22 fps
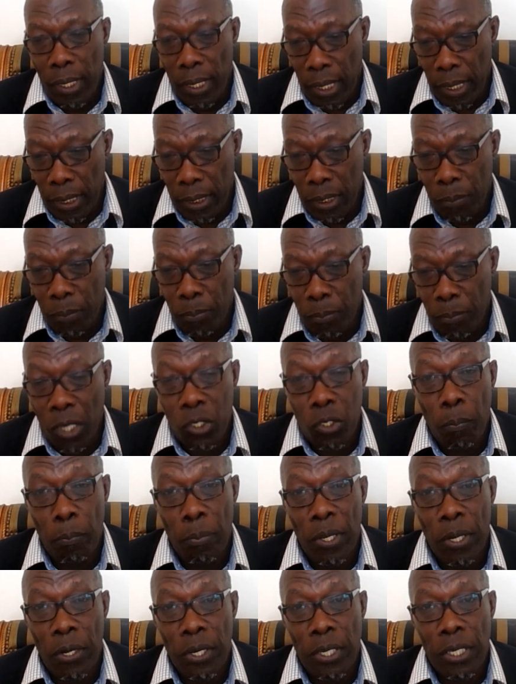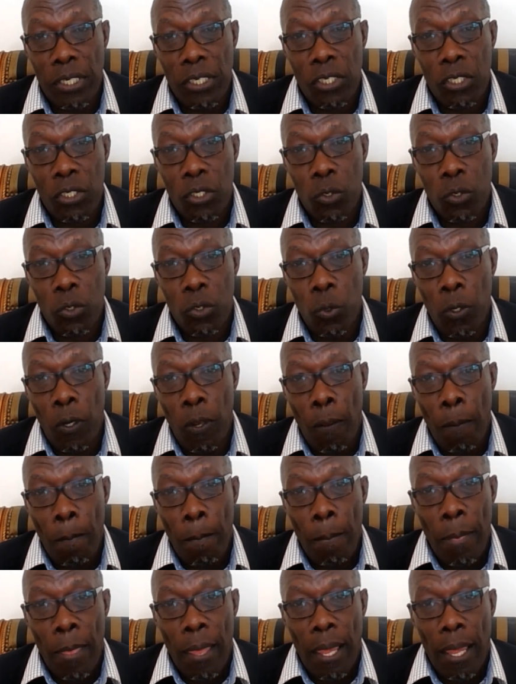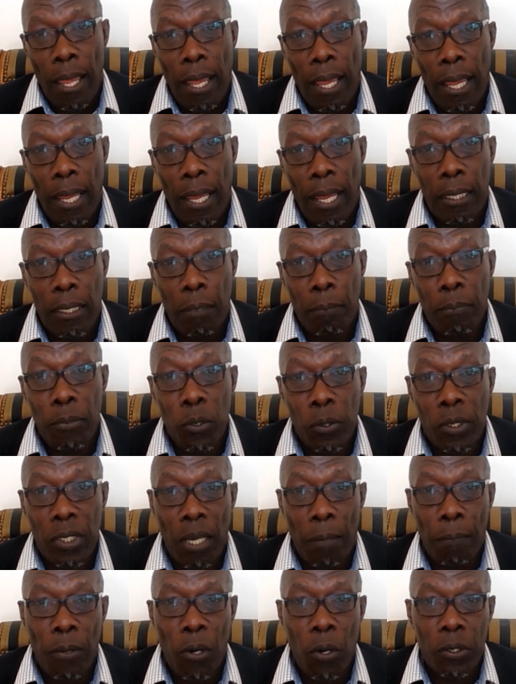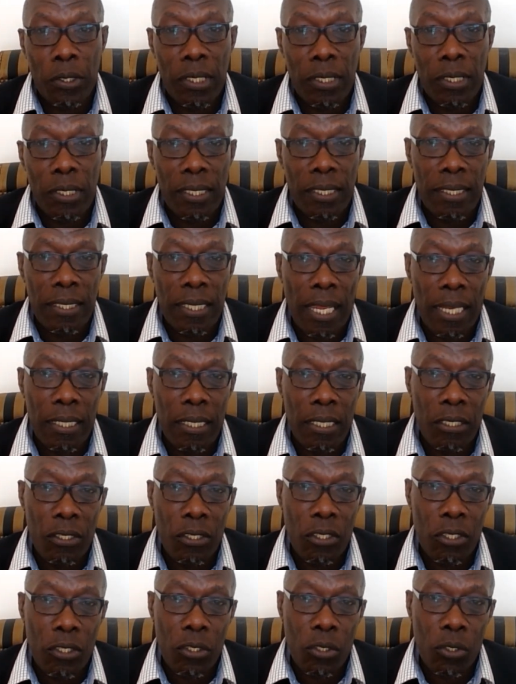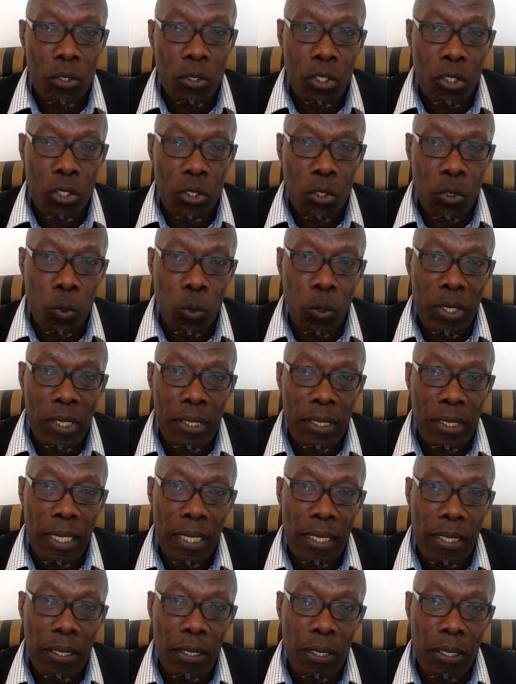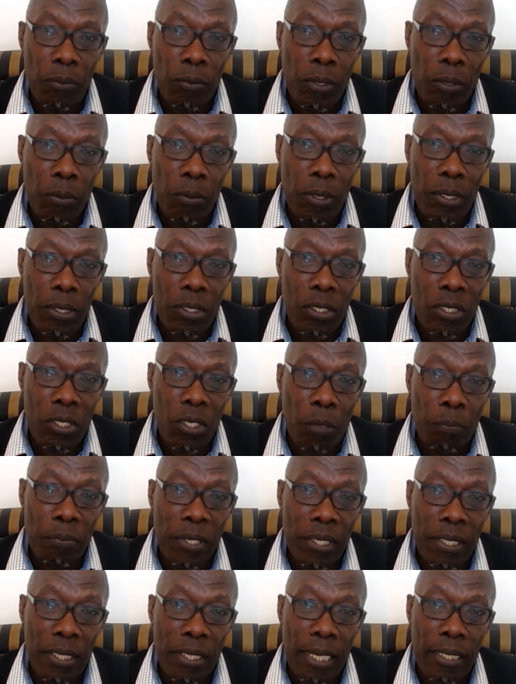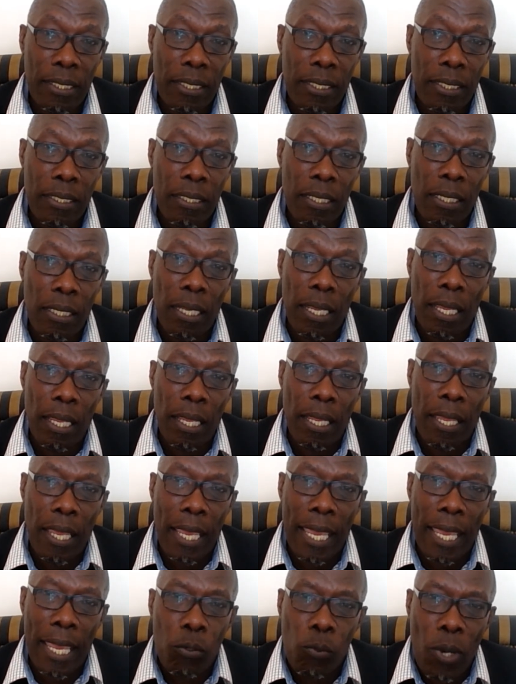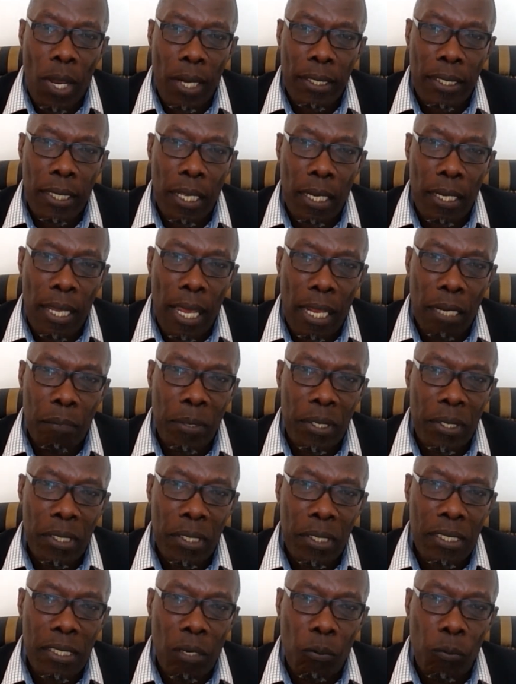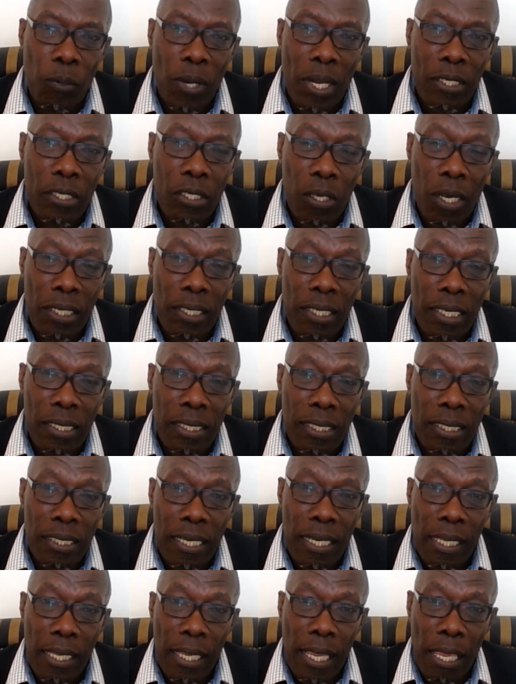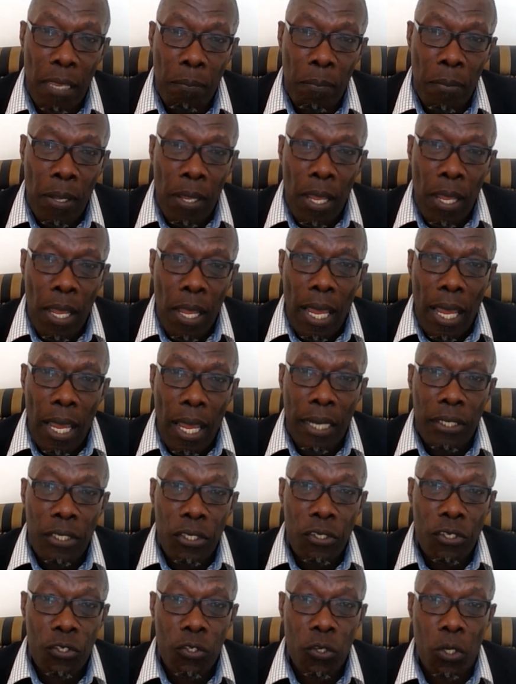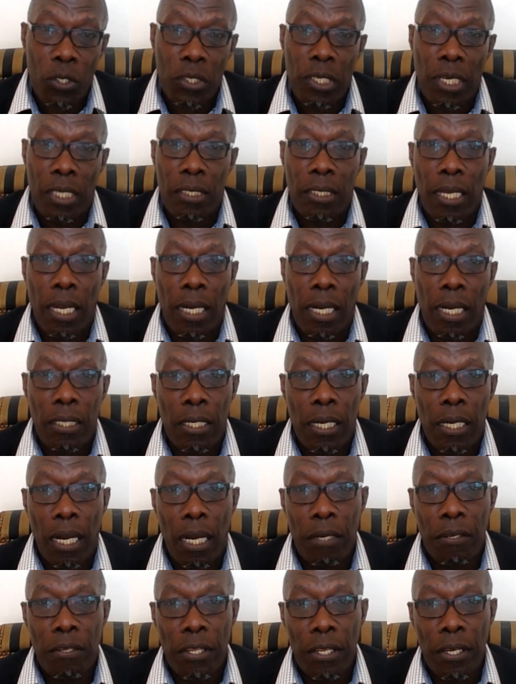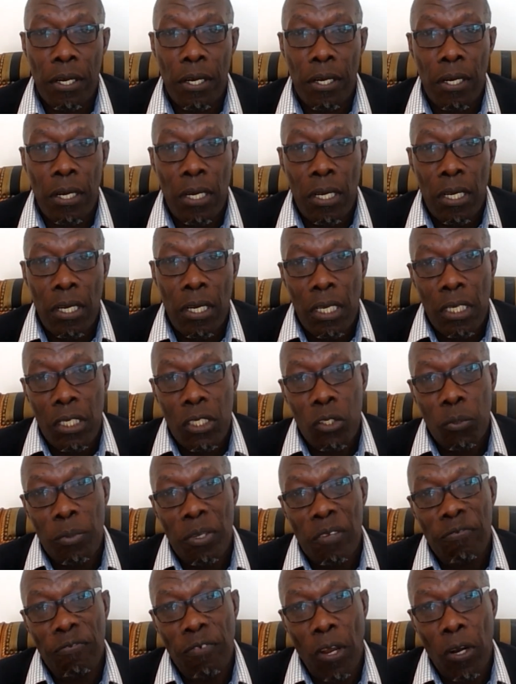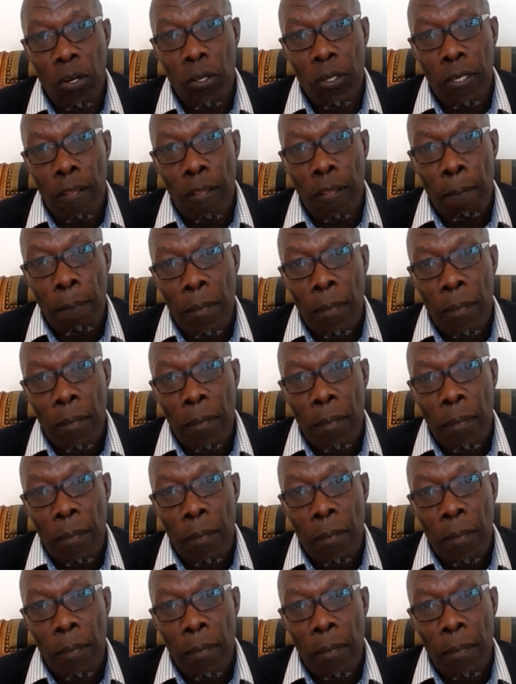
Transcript: is brought to bear in this tool, And the beauty about it is that the tool is something that anyone can administer once you understand the game, and the instructions are there to be followed.